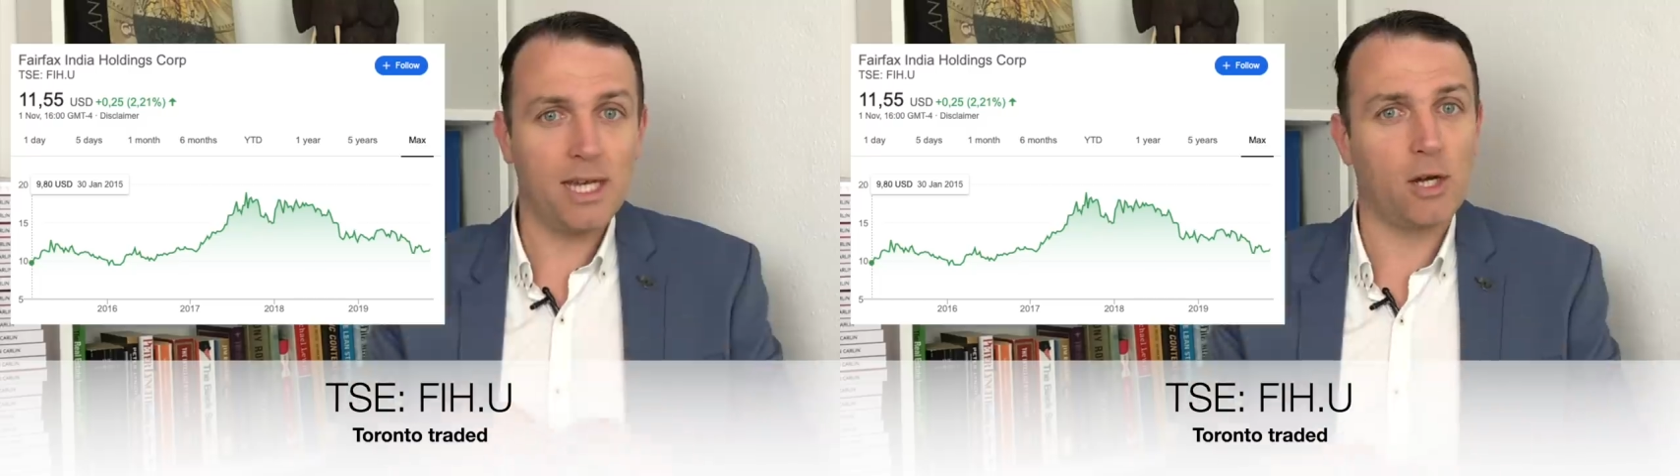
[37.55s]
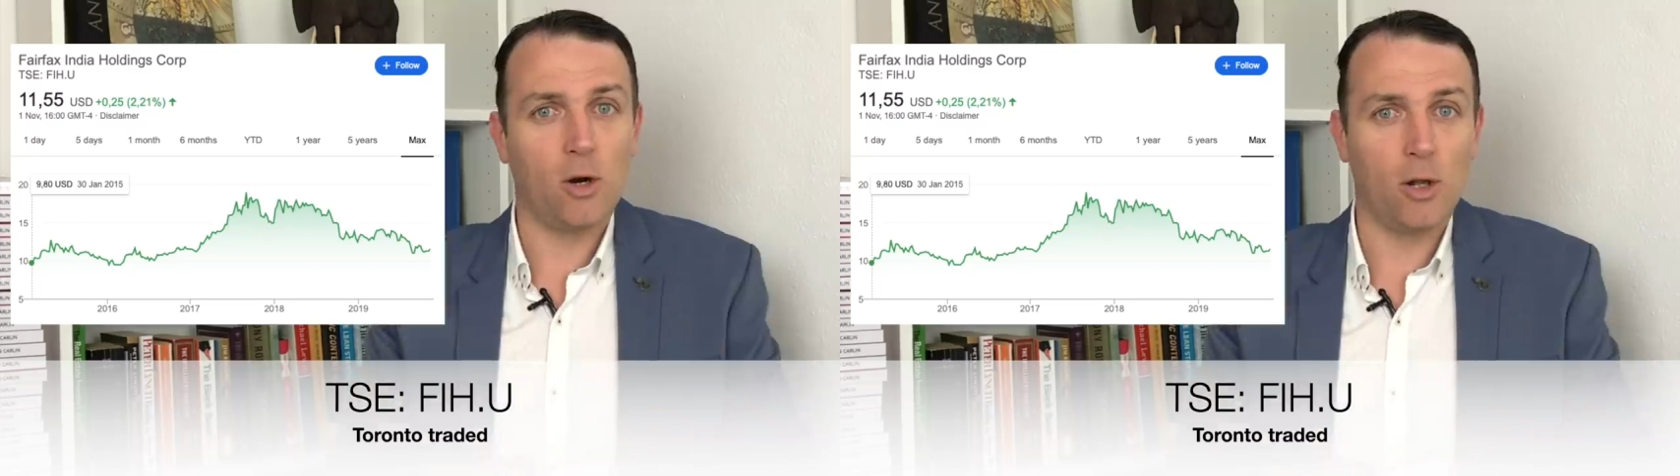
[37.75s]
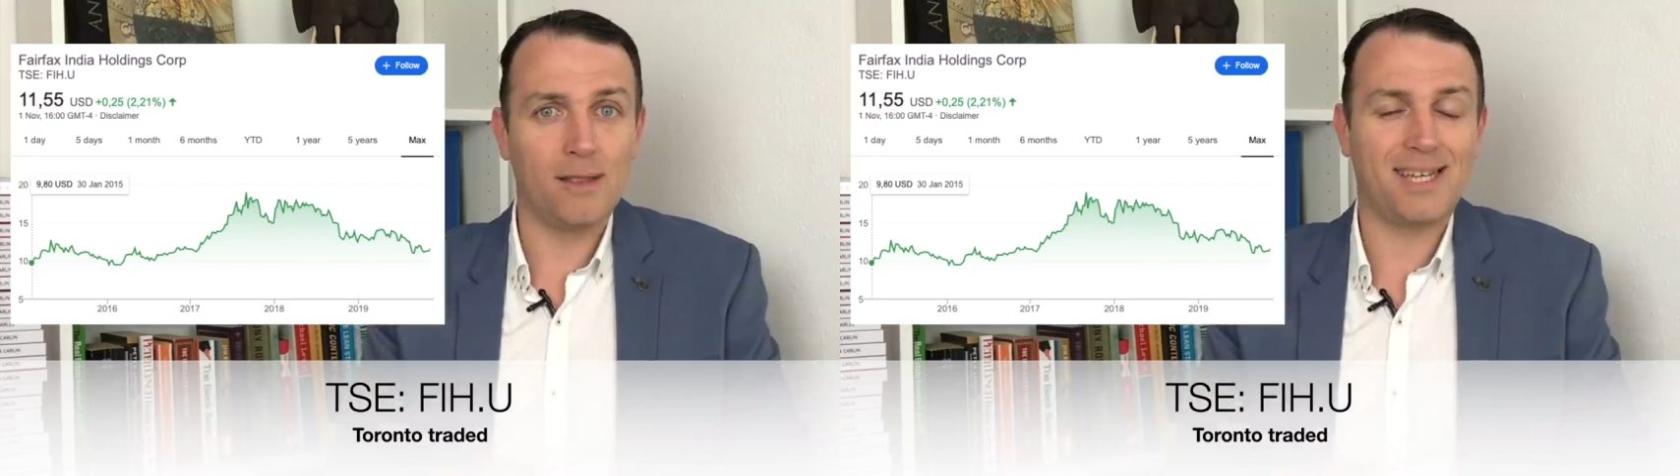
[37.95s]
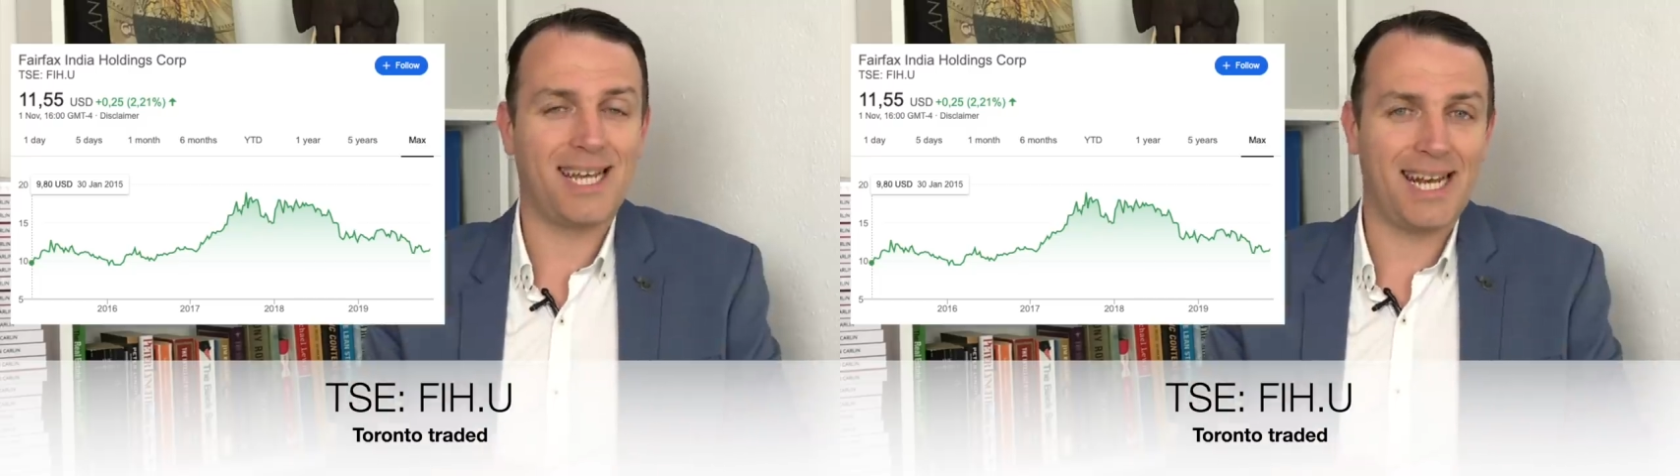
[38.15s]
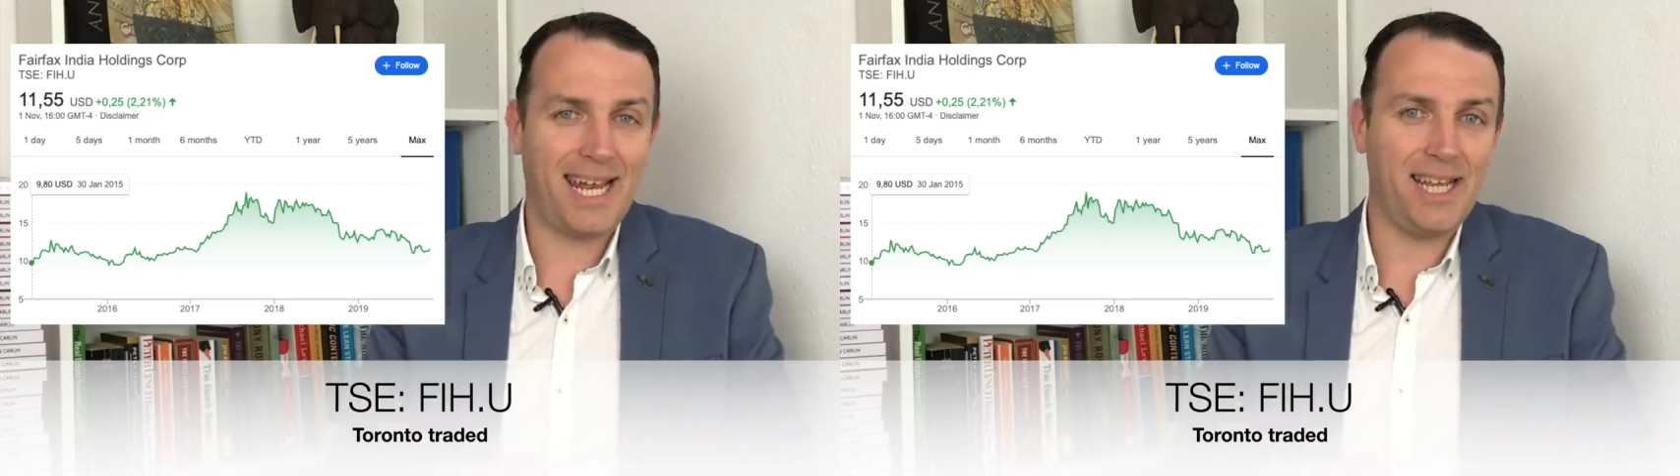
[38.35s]
call the
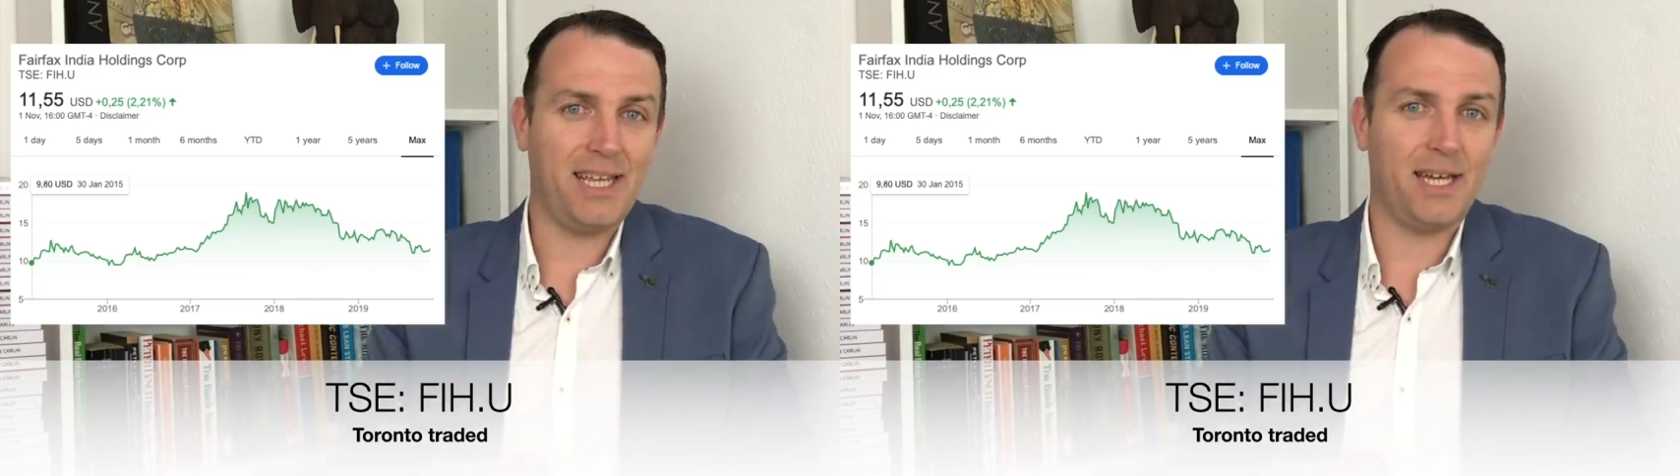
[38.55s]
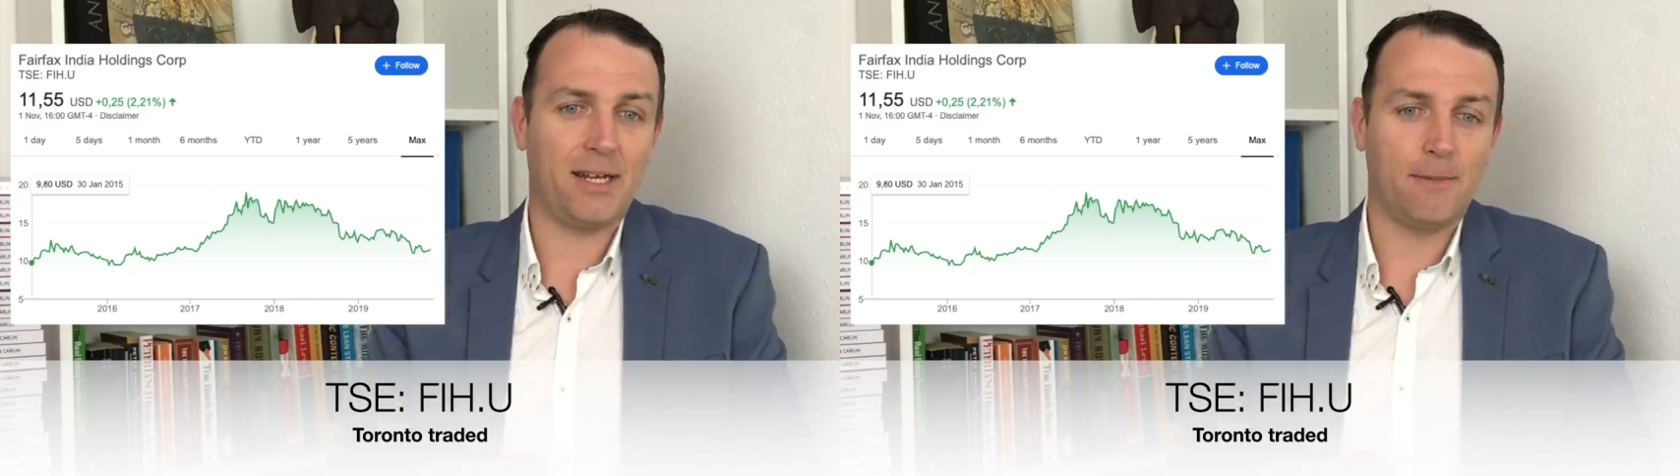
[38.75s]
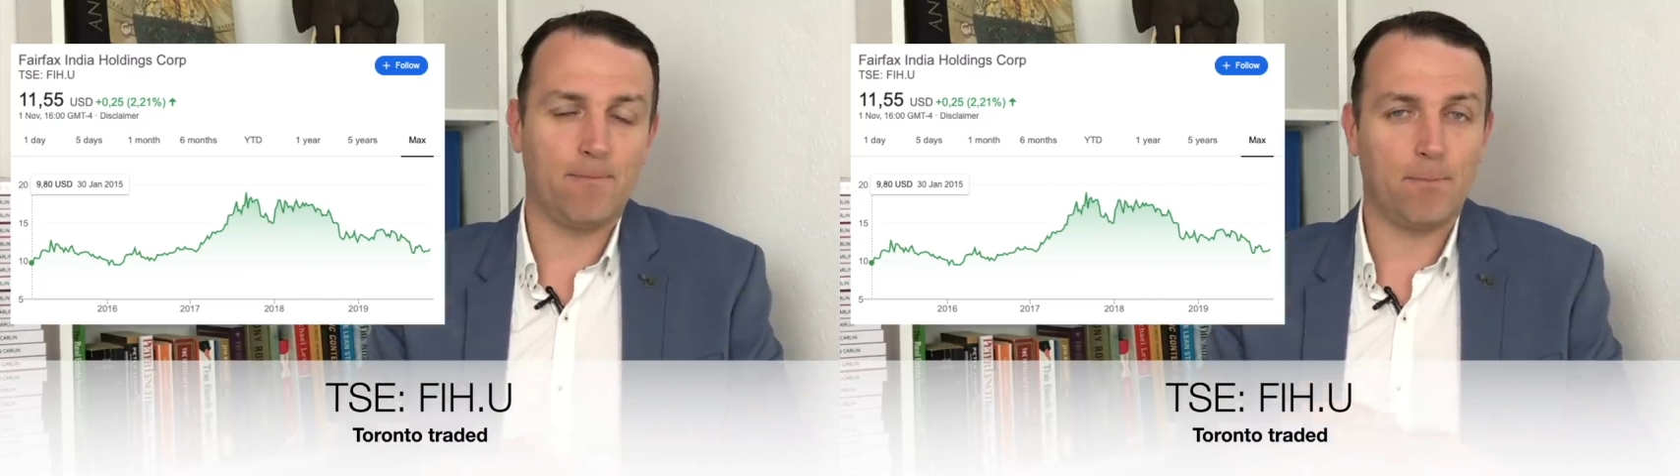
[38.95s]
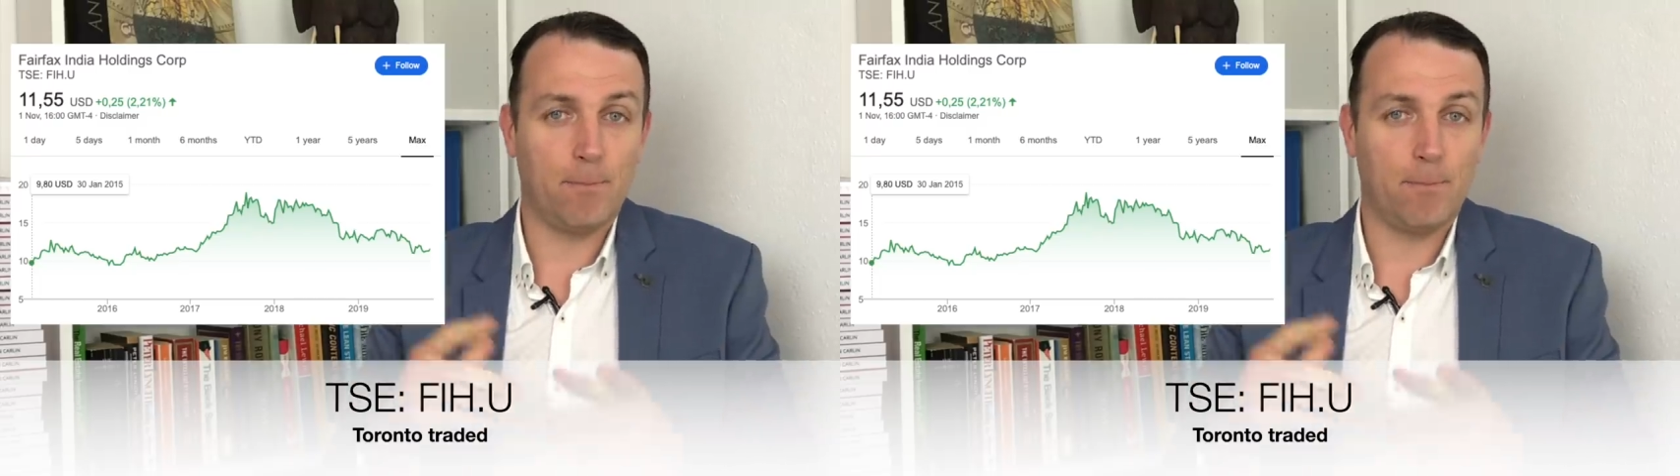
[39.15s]
Canadian